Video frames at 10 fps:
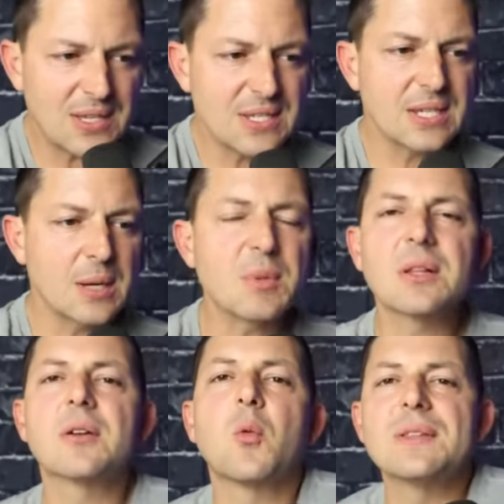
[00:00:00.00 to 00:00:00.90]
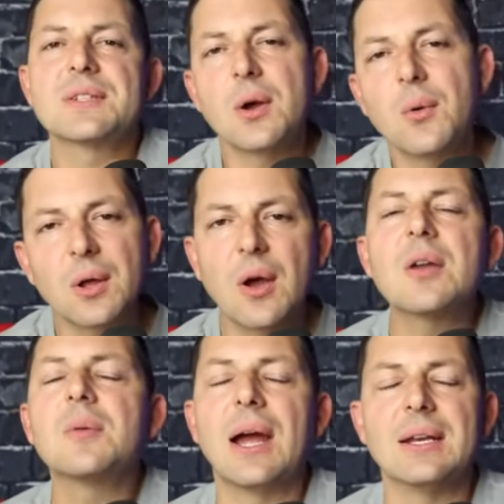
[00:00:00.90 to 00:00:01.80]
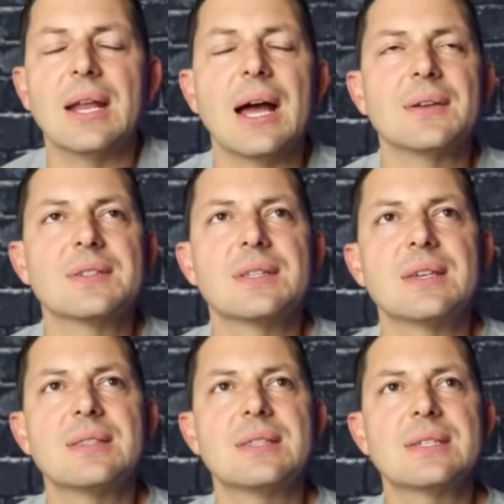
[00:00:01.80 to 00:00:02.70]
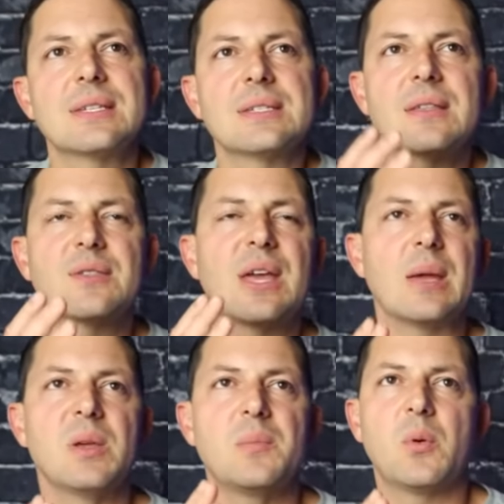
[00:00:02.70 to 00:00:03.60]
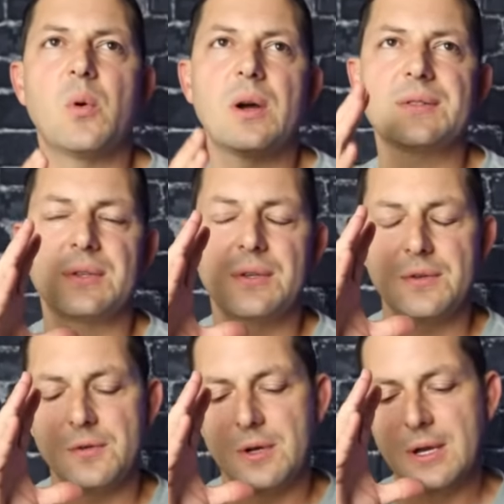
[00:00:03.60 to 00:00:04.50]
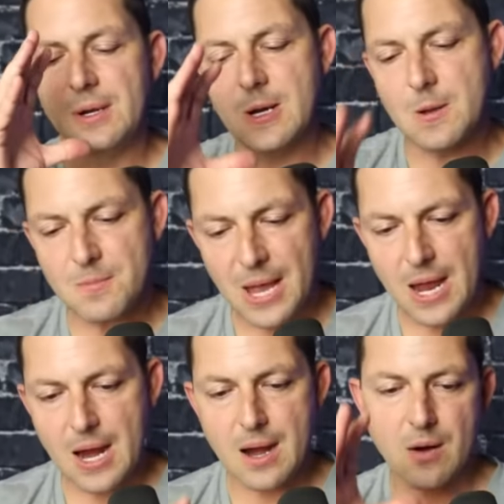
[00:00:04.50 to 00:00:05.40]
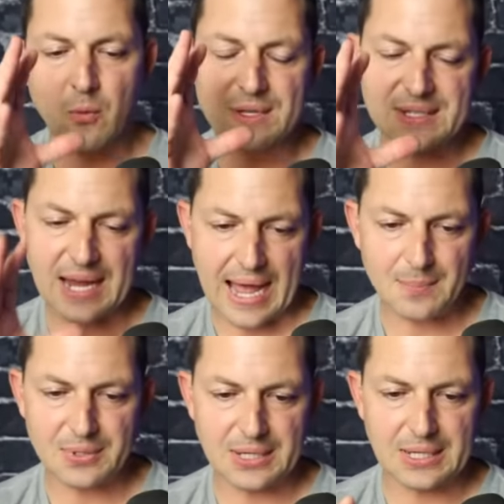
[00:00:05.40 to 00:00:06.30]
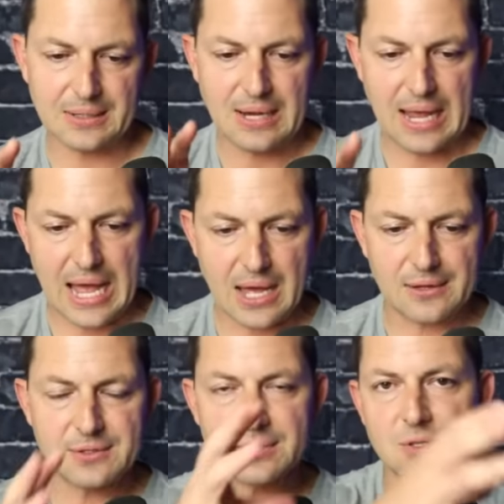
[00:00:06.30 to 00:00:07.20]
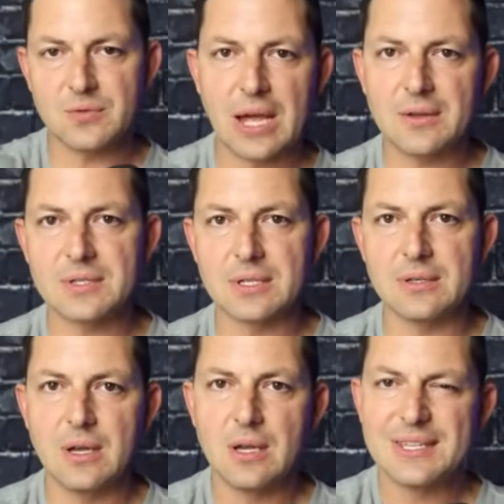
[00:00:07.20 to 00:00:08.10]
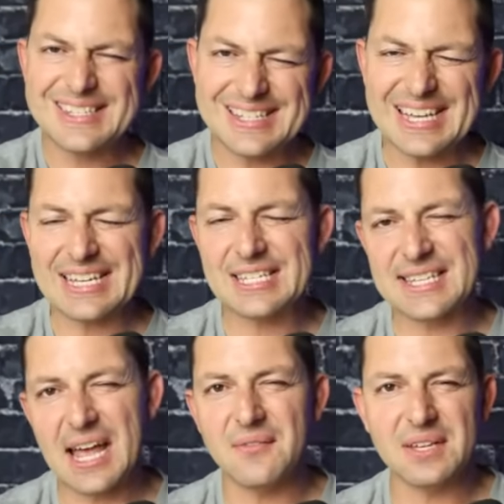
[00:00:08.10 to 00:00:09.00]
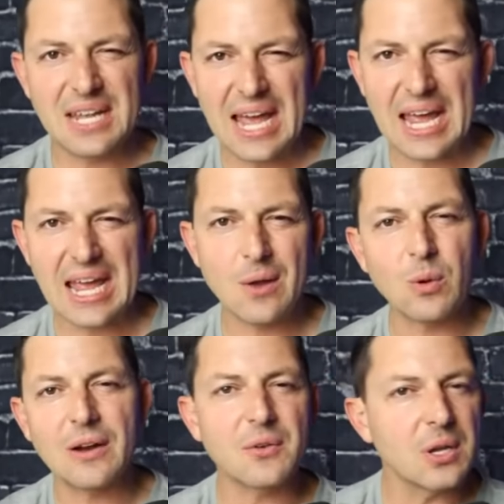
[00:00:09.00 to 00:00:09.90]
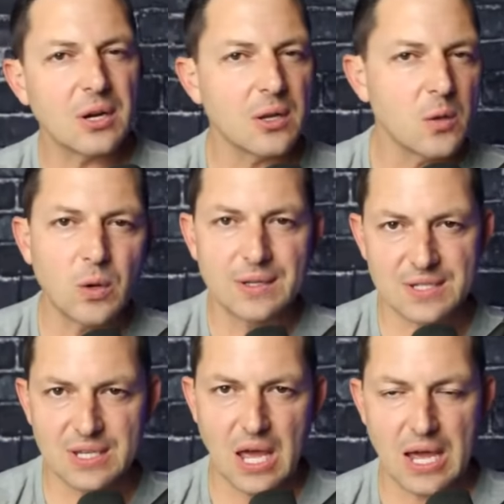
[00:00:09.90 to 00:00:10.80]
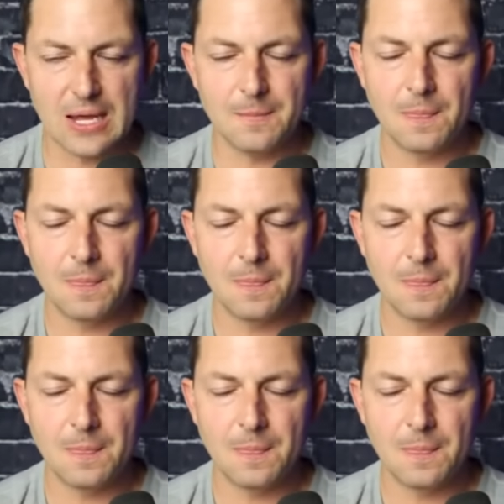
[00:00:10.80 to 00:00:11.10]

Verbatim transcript: similar to what's going on right now. See, that this is the thing. People want to compare what's happening now to 2006, 7, 8, whatever year you want to say